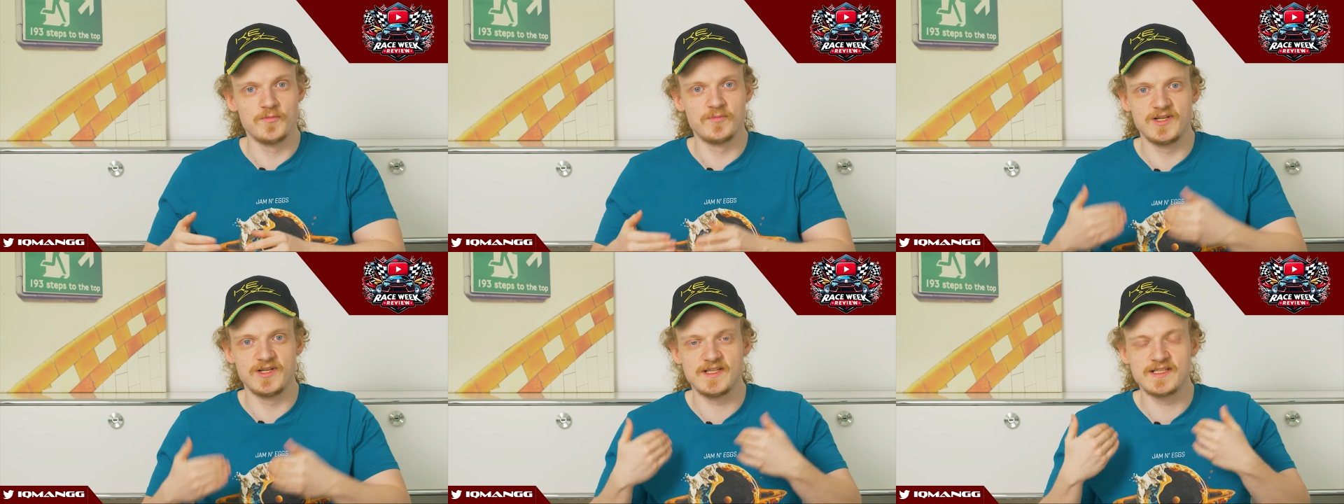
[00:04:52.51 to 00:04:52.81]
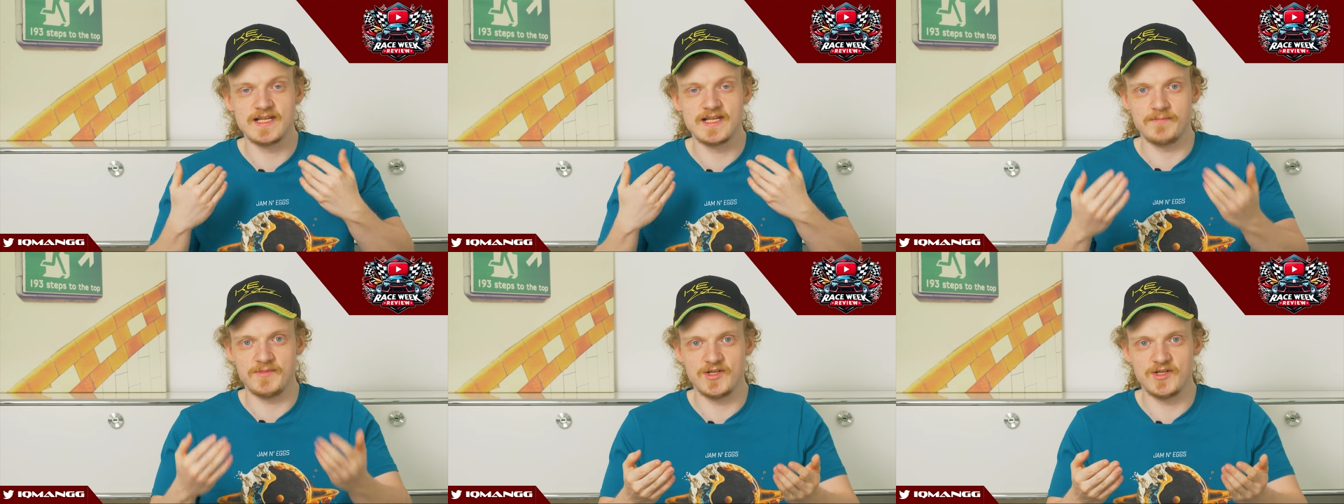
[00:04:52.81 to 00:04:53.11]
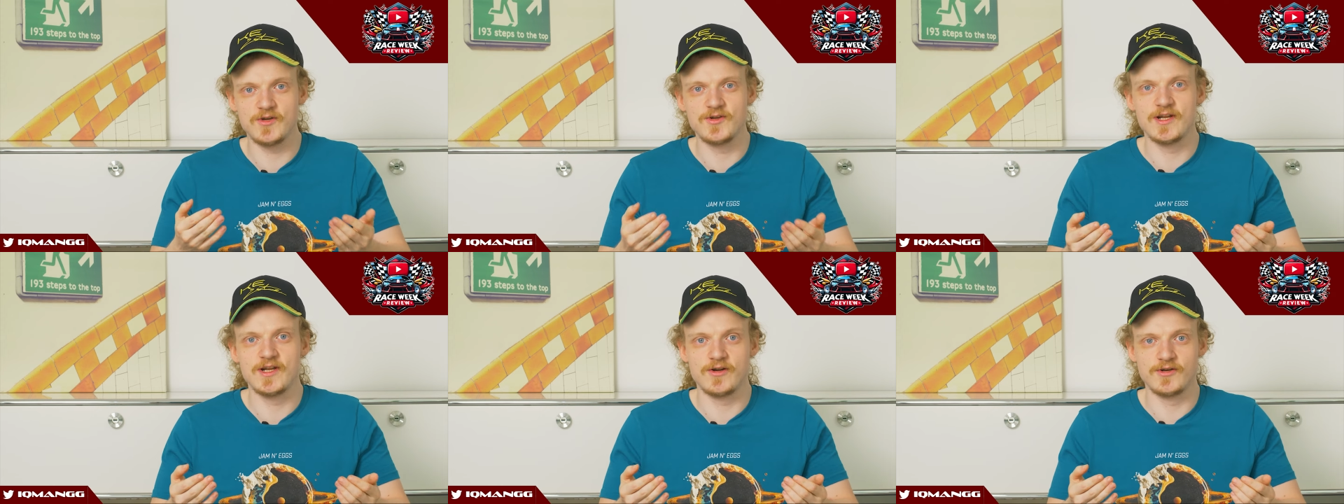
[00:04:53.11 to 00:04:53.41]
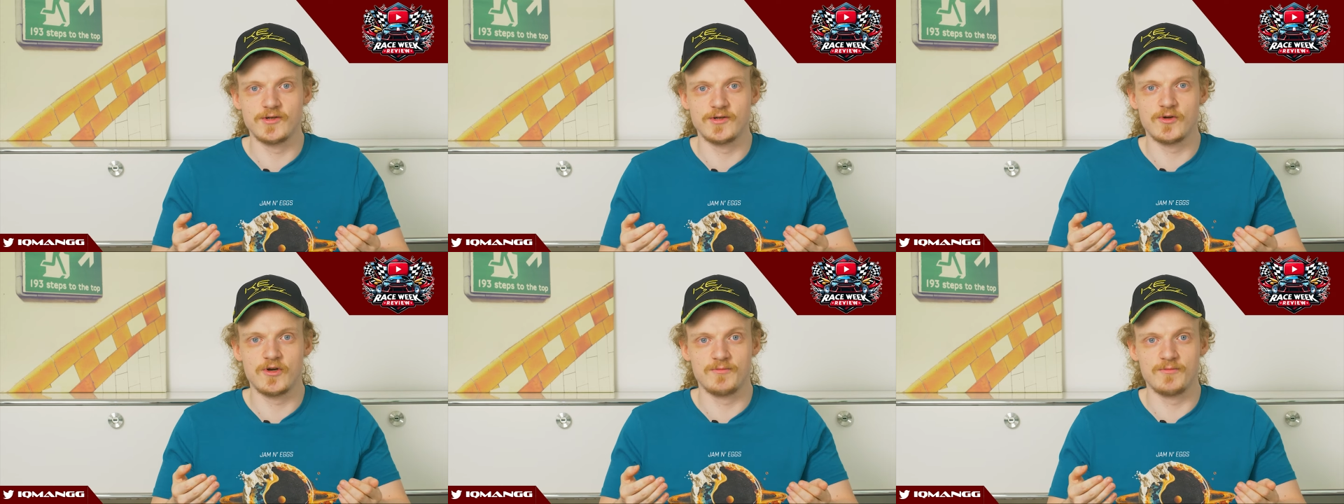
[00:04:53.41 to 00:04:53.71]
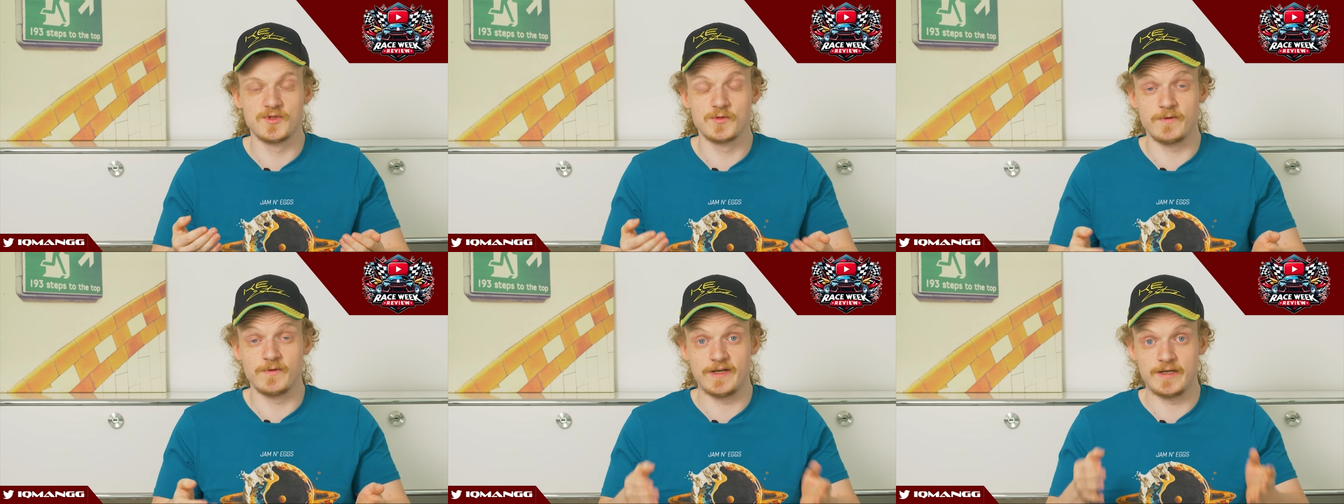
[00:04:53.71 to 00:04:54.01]
please let me know down in the
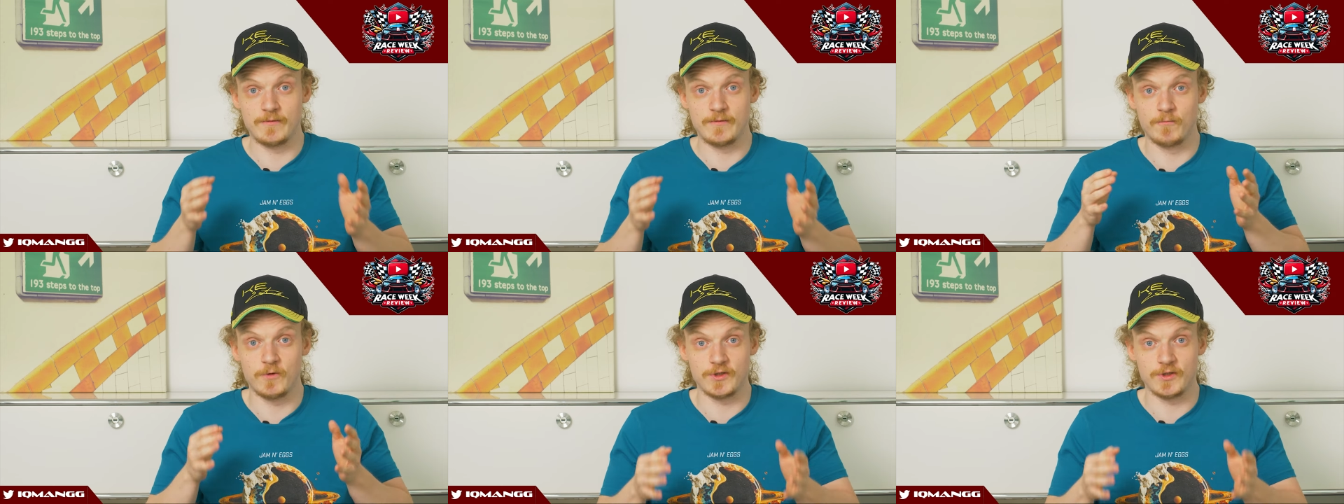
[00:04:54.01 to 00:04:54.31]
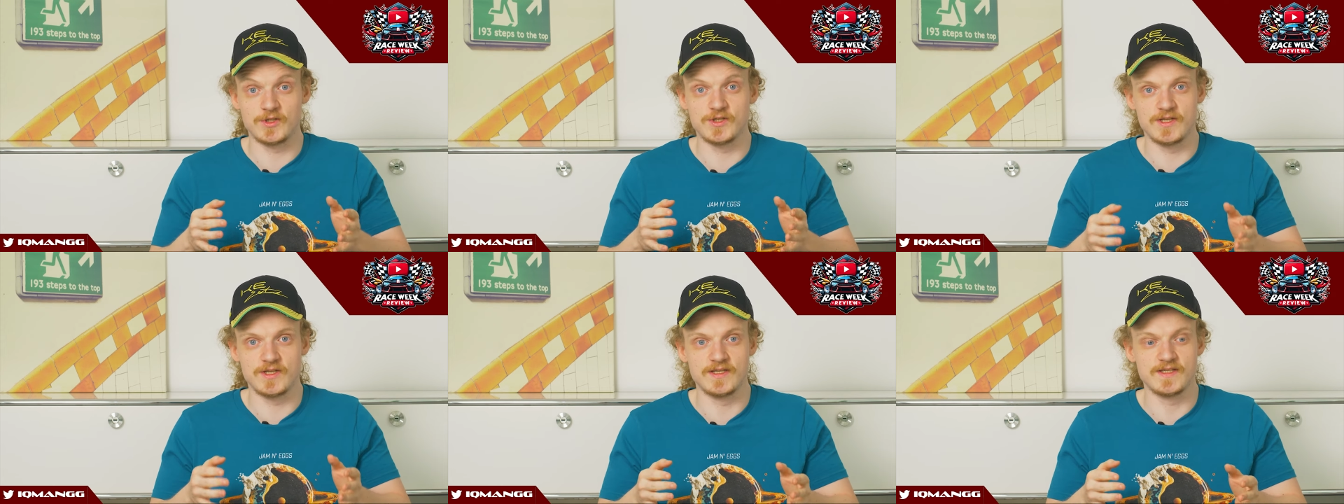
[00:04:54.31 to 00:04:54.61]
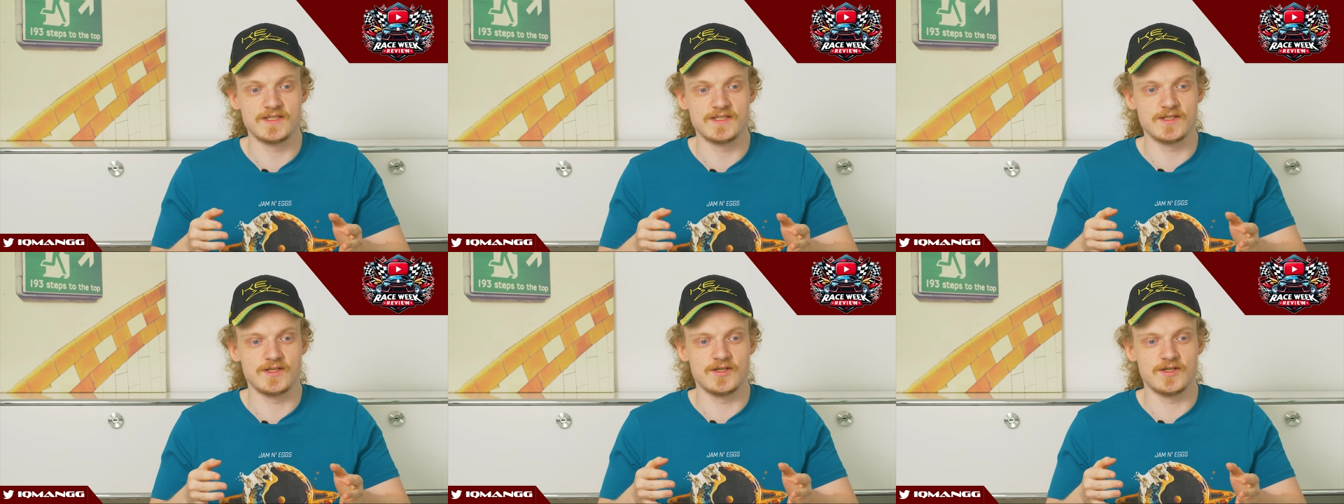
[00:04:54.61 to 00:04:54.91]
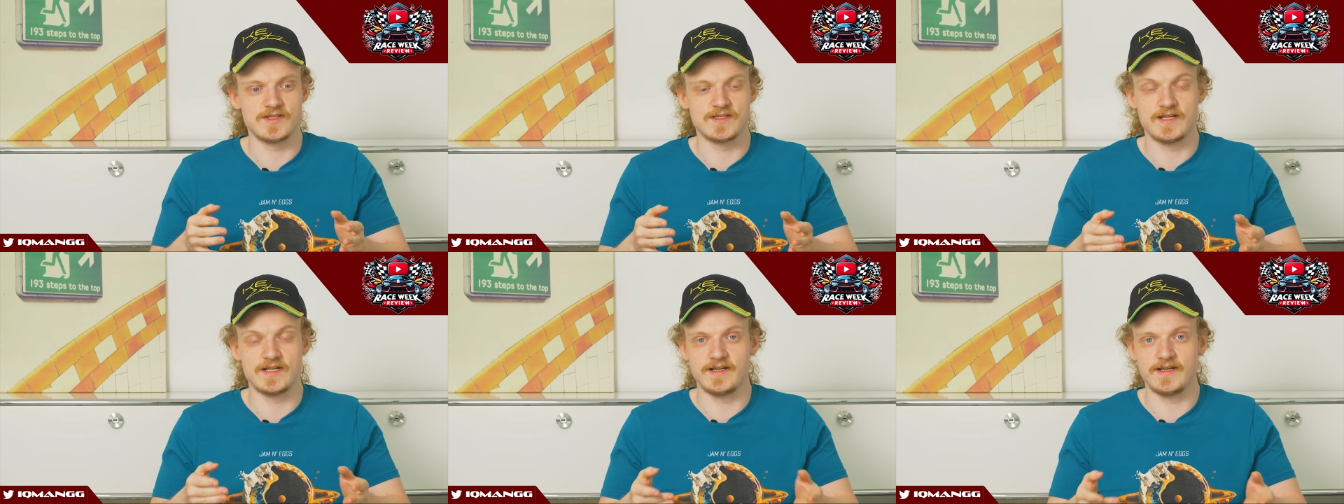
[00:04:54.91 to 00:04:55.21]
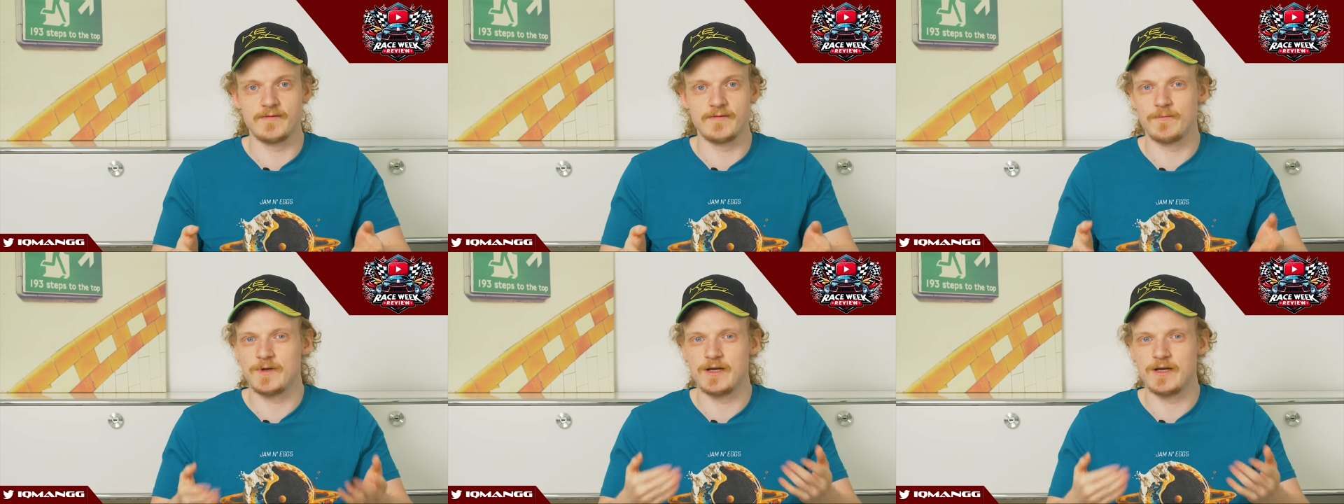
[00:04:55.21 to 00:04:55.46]
comments where I can watch this, because I